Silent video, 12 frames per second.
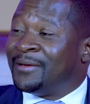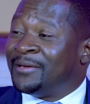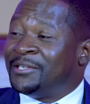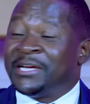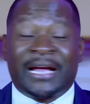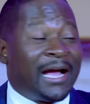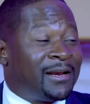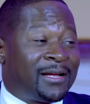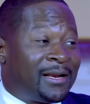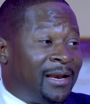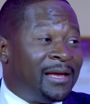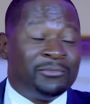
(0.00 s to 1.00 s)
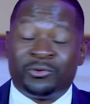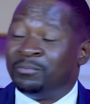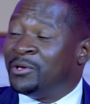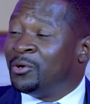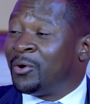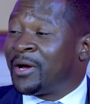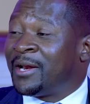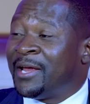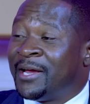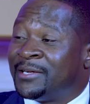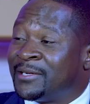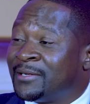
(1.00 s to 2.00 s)
She can't claim to be your
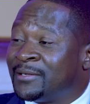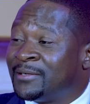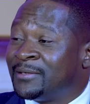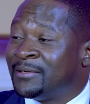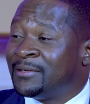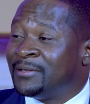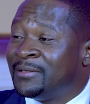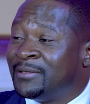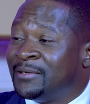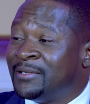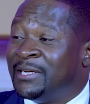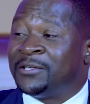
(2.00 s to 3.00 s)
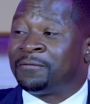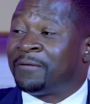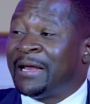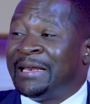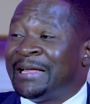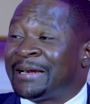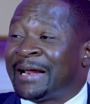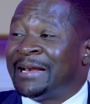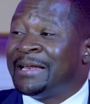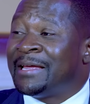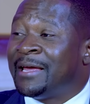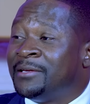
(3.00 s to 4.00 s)
creator. No. She's failing
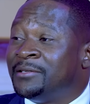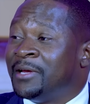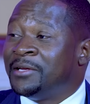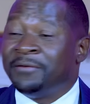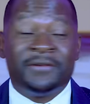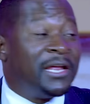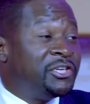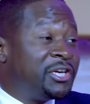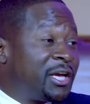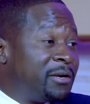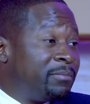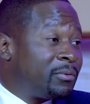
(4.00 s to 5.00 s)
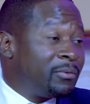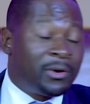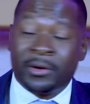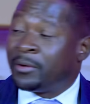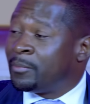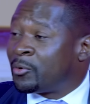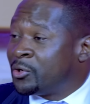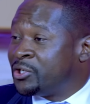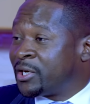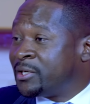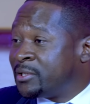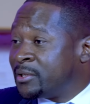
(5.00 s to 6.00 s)
running even a chicken
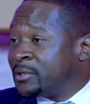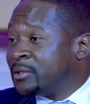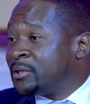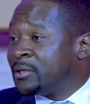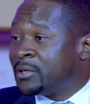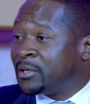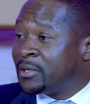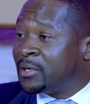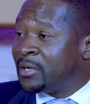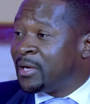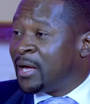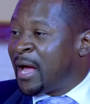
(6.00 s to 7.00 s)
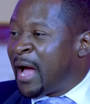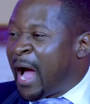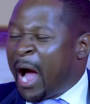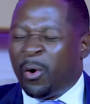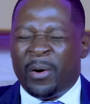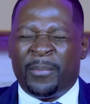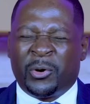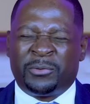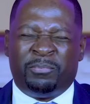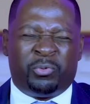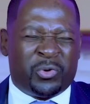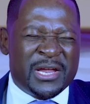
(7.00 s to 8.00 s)
project. How
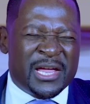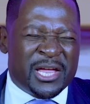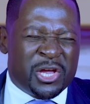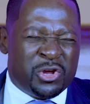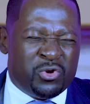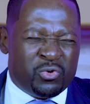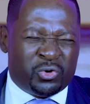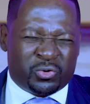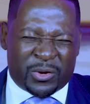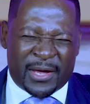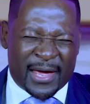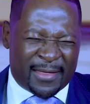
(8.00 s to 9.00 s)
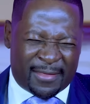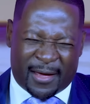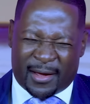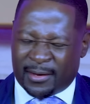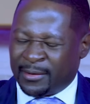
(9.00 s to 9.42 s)
about bringing you together?